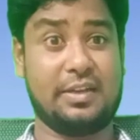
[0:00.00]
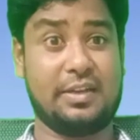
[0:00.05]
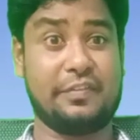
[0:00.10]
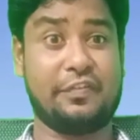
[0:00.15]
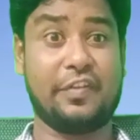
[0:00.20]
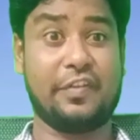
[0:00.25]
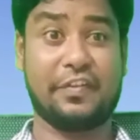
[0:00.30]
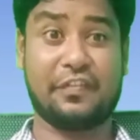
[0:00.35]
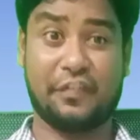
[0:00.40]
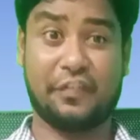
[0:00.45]

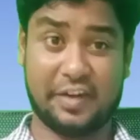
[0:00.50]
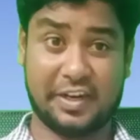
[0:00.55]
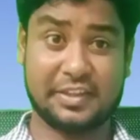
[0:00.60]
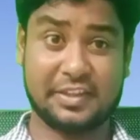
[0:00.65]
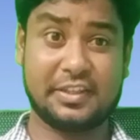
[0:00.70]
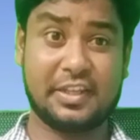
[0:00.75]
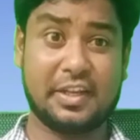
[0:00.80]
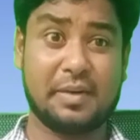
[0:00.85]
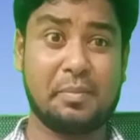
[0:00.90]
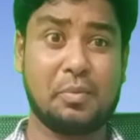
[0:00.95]
for
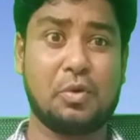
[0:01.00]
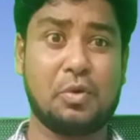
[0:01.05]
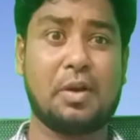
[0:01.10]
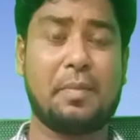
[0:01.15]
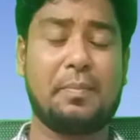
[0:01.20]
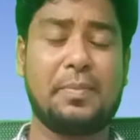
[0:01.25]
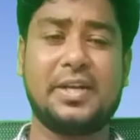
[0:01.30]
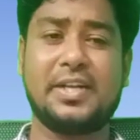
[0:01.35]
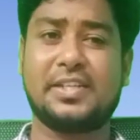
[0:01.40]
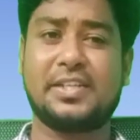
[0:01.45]
further more
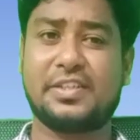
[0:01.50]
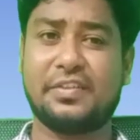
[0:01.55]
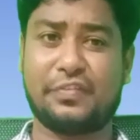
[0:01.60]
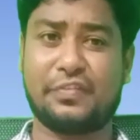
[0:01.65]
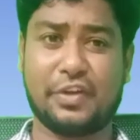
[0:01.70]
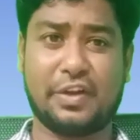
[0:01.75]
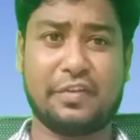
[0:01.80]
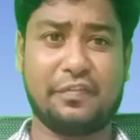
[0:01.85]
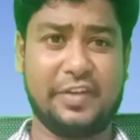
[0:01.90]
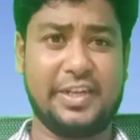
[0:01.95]
updates,
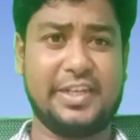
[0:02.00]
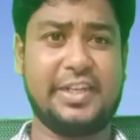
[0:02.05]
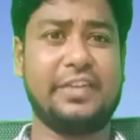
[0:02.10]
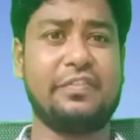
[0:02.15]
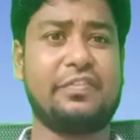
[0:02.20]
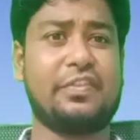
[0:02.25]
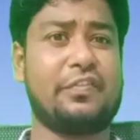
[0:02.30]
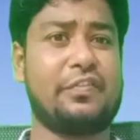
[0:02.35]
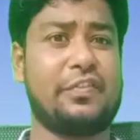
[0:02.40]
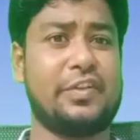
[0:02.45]
if you are
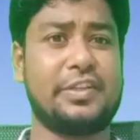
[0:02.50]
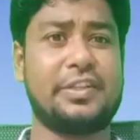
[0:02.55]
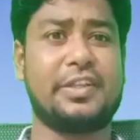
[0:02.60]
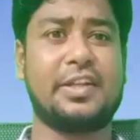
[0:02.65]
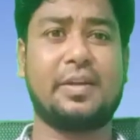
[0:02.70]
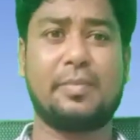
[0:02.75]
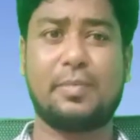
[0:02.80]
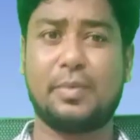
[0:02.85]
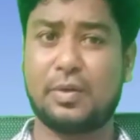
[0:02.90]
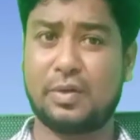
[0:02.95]
waiting for
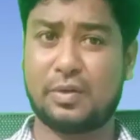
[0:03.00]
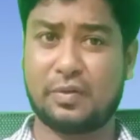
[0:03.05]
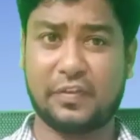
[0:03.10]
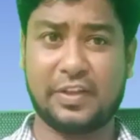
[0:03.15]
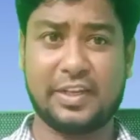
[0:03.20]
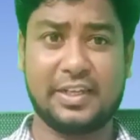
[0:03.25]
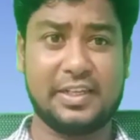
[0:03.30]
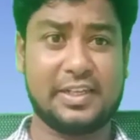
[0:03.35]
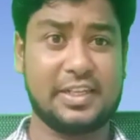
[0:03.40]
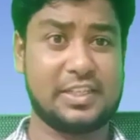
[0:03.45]
further about
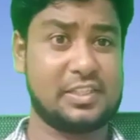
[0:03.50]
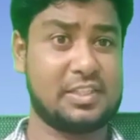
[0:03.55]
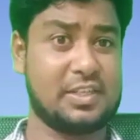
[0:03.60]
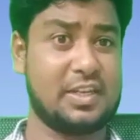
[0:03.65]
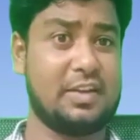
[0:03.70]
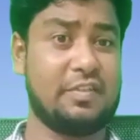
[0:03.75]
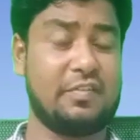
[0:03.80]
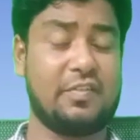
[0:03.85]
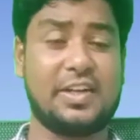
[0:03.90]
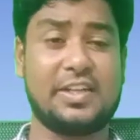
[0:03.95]
when it has
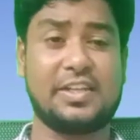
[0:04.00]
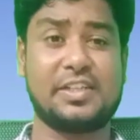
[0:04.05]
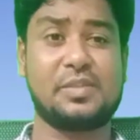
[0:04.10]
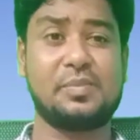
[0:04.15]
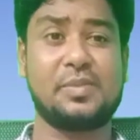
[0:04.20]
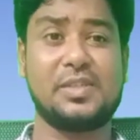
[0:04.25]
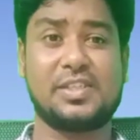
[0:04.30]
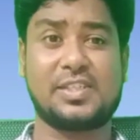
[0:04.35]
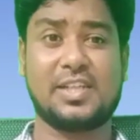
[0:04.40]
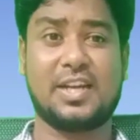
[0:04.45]
what
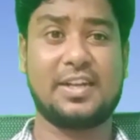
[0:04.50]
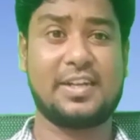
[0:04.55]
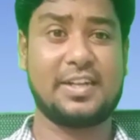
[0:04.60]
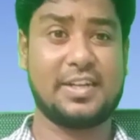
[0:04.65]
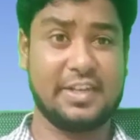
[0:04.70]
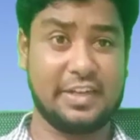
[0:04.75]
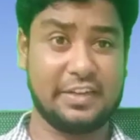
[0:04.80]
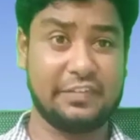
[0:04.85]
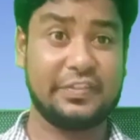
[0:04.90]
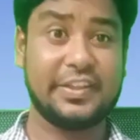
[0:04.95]
has been
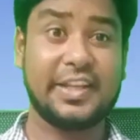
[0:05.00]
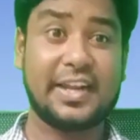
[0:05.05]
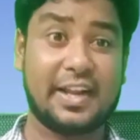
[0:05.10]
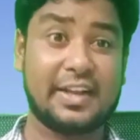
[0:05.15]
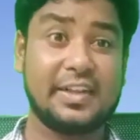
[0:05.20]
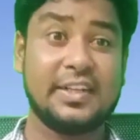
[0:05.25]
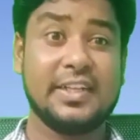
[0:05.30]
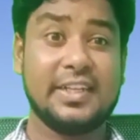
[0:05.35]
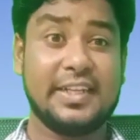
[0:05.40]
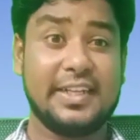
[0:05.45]
started, and if there
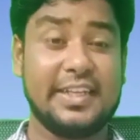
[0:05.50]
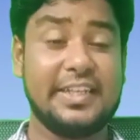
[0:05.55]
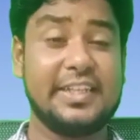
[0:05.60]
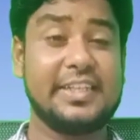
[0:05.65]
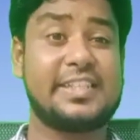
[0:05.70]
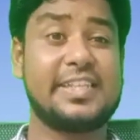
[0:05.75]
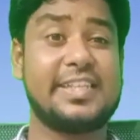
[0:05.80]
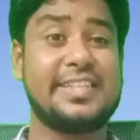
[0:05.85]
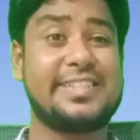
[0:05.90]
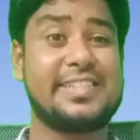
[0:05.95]
are
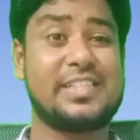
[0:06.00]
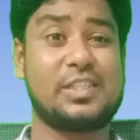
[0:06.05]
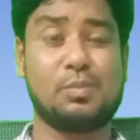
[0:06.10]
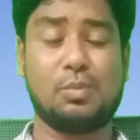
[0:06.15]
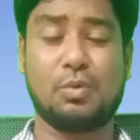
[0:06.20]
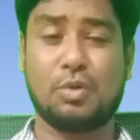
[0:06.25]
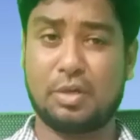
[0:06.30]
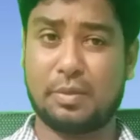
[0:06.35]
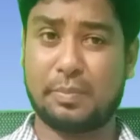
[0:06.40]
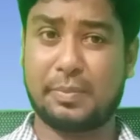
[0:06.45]
any changes
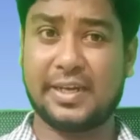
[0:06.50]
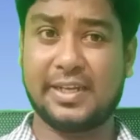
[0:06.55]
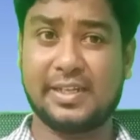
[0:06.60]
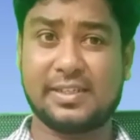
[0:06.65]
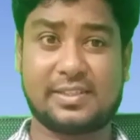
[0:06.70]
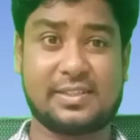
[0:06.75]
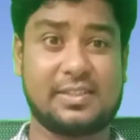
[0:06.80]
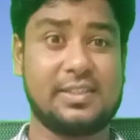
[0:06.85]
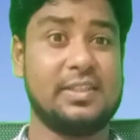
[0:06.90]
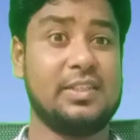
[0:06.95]
board
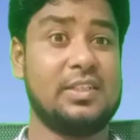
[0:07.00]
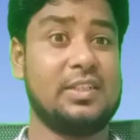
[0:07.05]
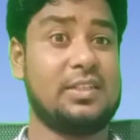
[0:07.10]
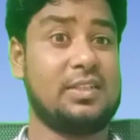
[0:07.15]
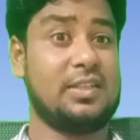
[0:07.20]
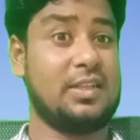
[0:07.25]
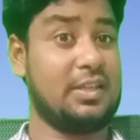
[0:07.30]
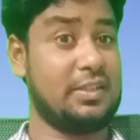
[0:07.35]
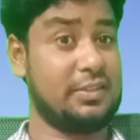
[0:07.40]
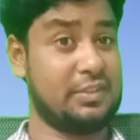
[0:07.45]
brings,
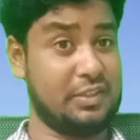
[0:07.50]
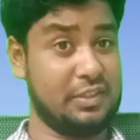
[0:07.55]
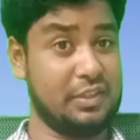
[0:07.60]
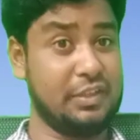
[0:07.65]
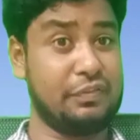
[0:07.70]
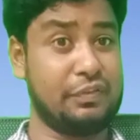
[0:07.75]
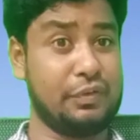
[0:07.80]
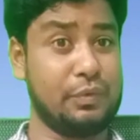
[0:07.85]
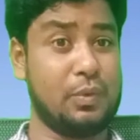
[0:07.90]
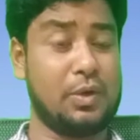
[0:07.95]

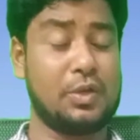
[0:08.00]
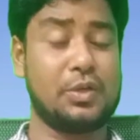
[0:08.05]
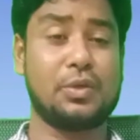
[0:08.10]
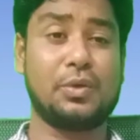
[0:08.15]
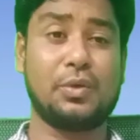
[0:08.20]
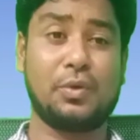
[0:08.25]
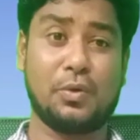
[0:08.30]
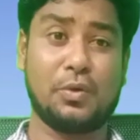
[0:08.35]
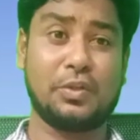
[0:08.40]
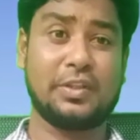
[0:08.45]
if you want
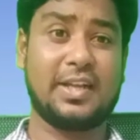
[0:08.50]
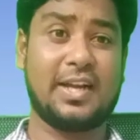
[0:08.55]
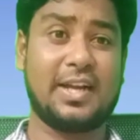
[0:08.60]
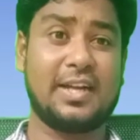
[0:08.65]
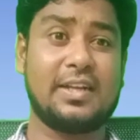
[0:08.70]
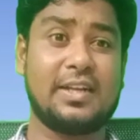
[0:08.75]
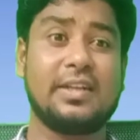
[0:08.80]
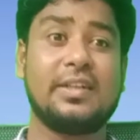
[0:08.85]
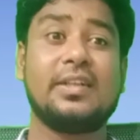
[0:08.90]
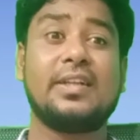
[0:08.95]
to know
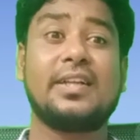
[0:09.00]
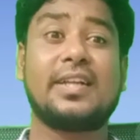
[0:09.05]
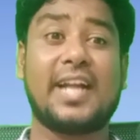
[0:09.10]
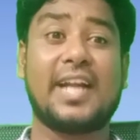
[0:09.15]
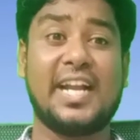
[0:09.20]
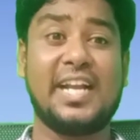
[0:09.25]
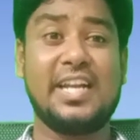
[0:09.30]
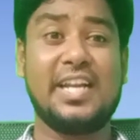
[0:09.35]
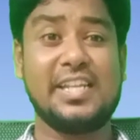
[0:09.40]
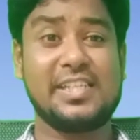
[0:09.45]
that,
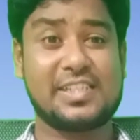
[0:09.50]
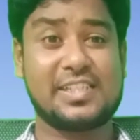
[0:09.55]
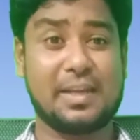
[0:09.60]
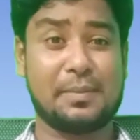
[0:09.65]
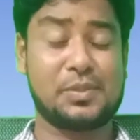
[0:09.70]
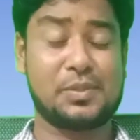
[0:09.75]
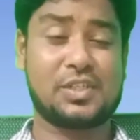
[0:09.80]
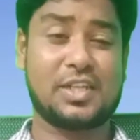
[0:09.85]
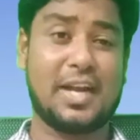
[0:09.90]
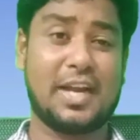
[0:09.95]
kindly
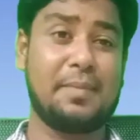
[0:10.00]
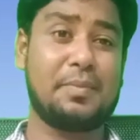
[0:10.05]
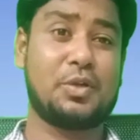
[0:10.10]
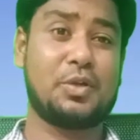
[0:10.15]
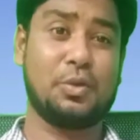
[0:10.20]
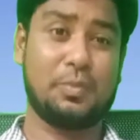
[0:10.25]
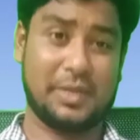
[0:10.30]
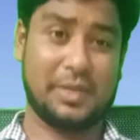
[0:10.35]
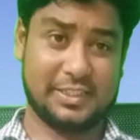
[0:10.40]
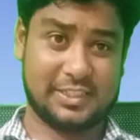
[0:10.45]

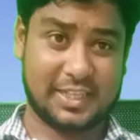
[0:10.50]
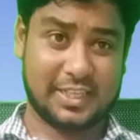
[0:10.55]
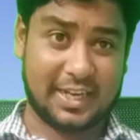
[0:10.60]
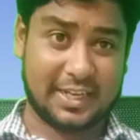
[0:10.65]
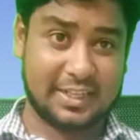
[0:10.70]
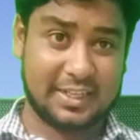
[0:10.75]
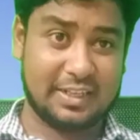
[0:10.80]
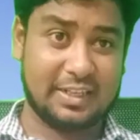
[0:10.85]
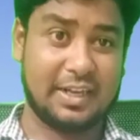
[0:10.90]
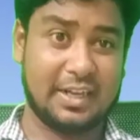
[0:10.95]
subscribe to my
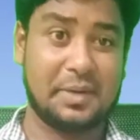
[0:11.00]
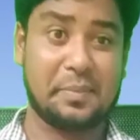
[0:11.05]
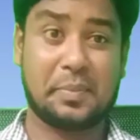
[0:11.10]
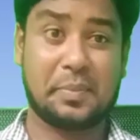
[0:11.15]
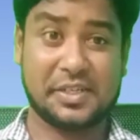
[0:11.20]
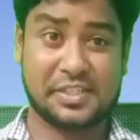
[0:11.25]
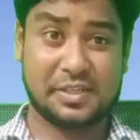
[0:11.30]
channel and press